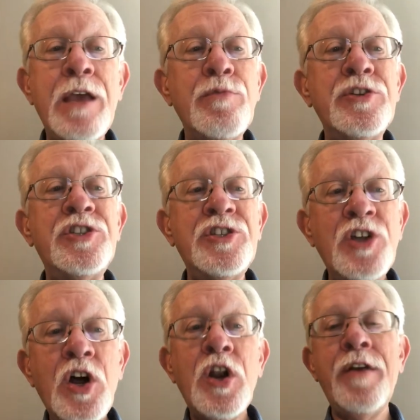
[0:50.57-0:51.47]
were
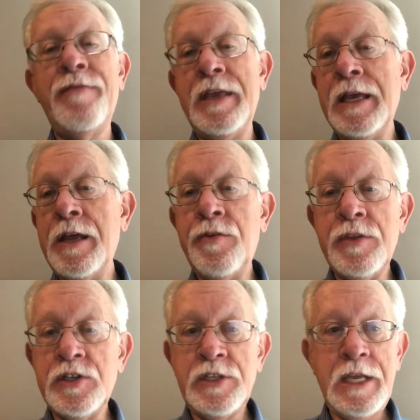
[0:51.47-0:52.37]
starving under
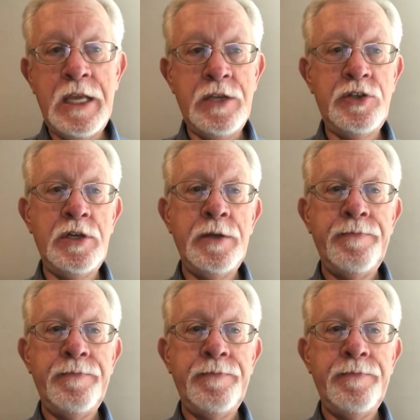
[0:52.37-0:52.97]
the siege.